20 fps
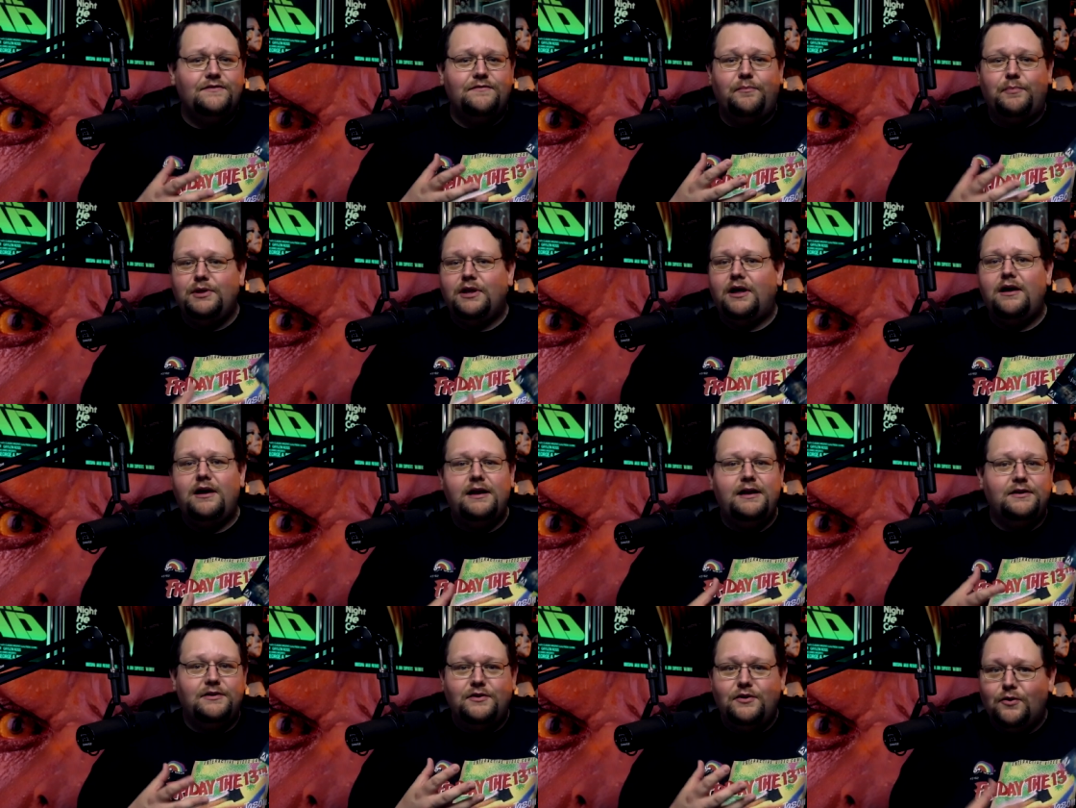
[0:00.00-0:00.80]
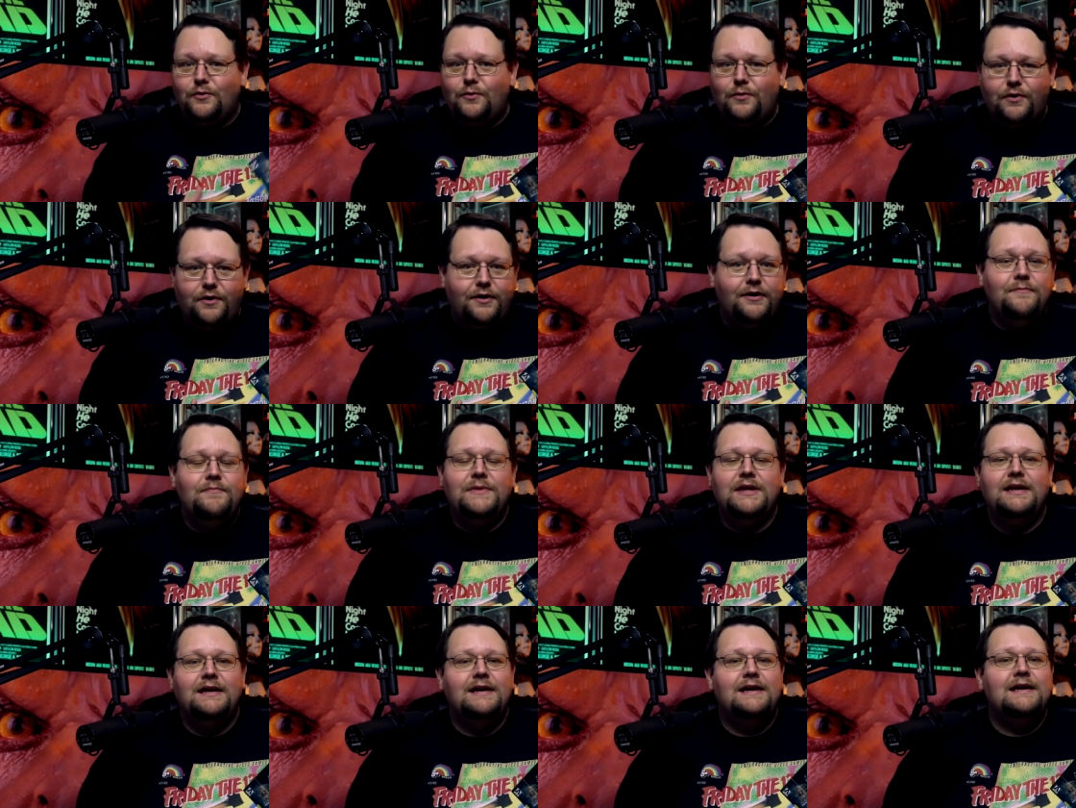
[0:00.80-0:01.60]
of blood and gore
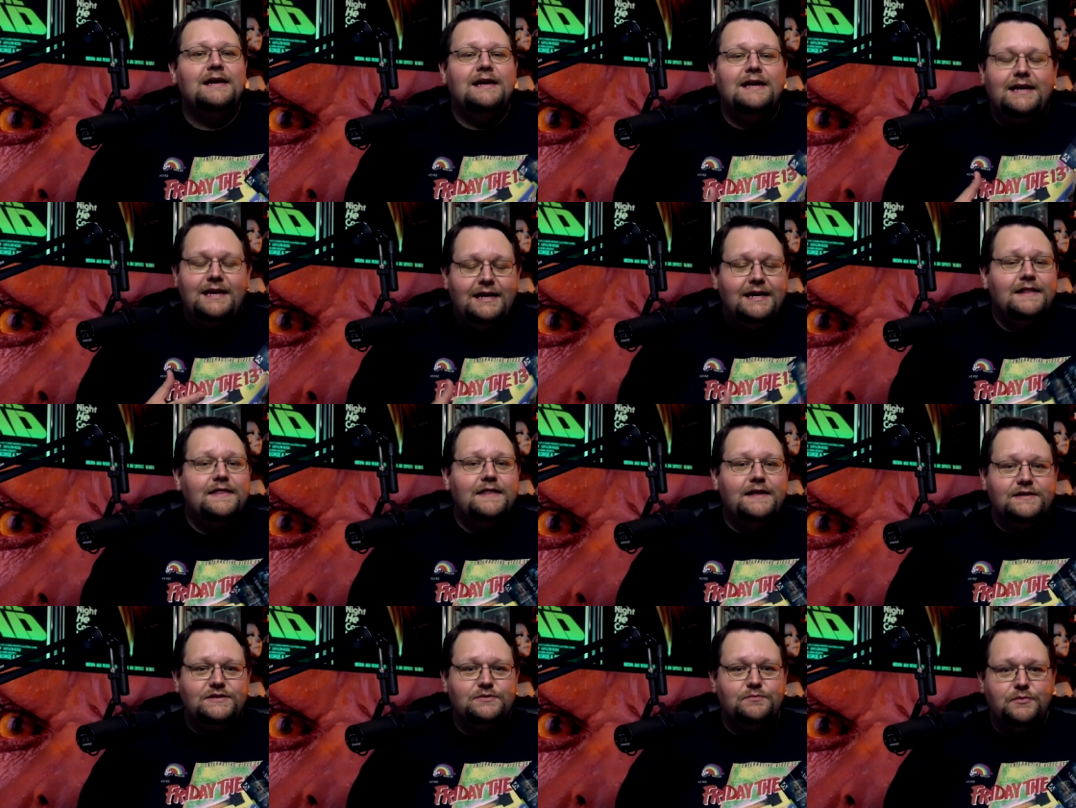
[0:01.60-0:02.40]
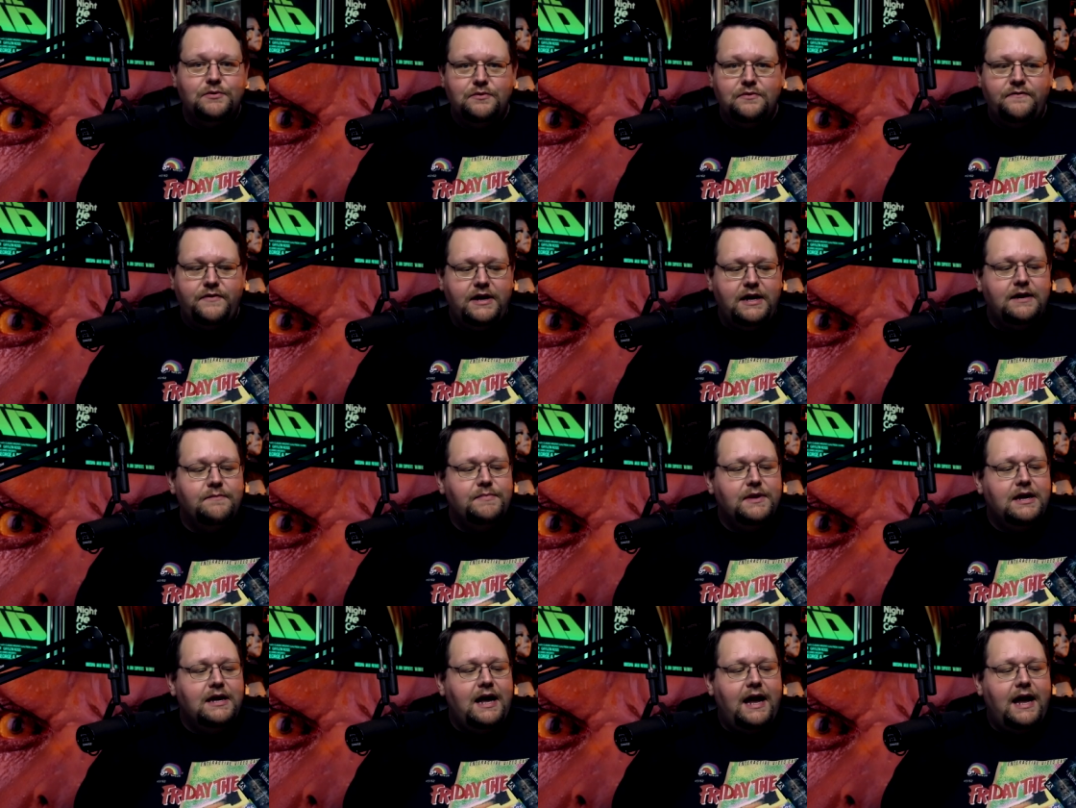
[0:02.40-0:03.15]
in this movie,